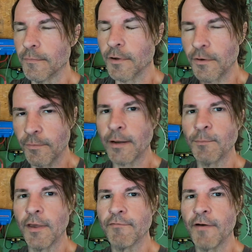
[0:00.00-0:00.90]
correct
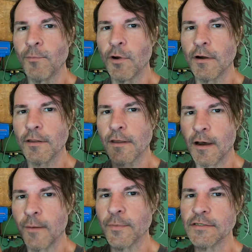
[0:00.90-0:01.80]
me if I'm wrong in the
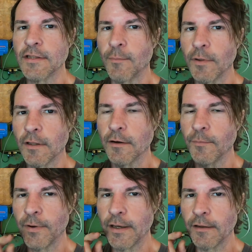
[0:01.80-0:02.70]
comments down
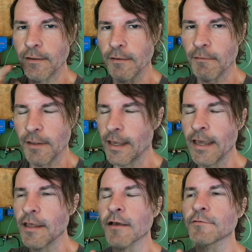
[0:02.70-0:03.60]
below, but
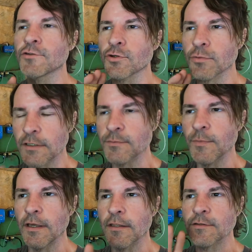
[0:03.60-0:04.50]
trust
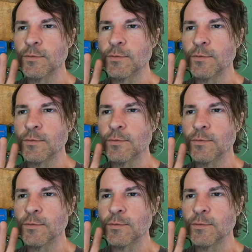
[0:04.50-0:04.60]
me, this